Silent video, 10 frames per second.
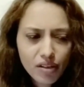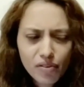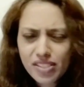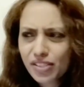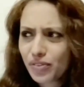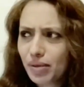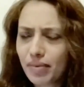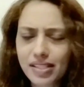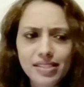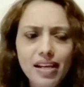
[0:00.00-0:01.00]
or was it
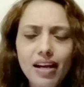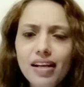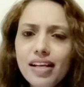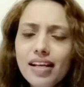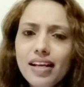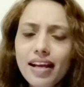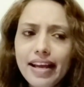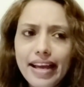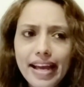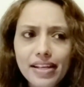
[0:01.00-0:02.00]
3 months? Yeah.
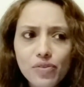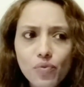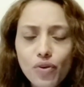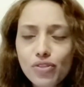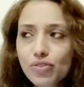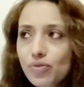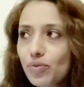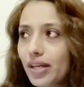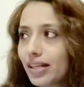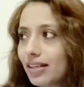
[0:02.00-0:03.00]
And what to
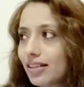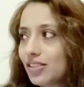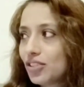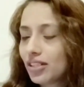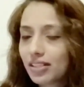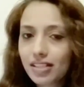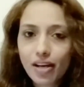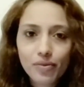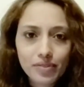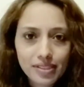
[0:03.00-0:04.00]
do, like shut it
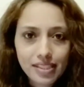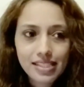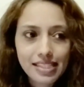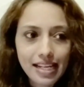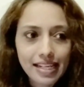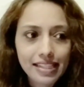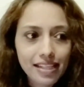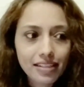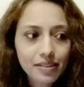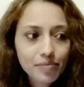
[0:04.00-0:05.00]
down, this, that
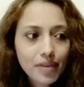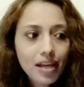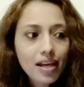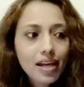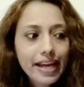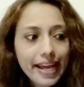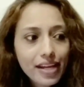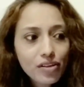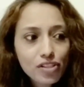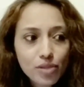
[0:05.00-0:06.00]
and the other.
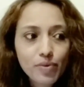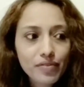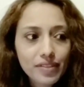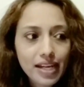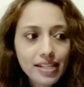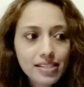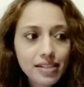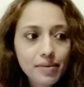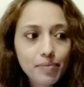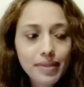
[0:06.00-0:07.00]
And on top of
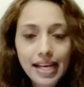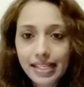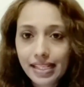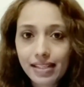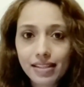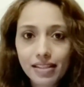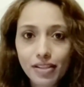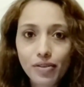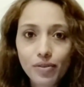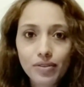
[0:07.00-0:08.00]
that, planning,
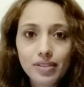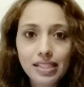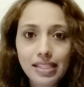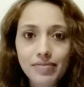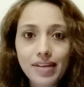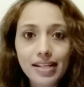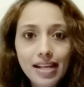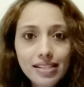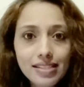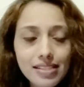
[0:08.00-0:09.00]
the
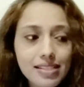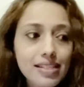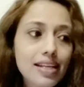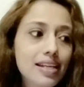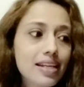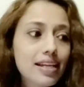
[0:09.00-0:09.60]
finances,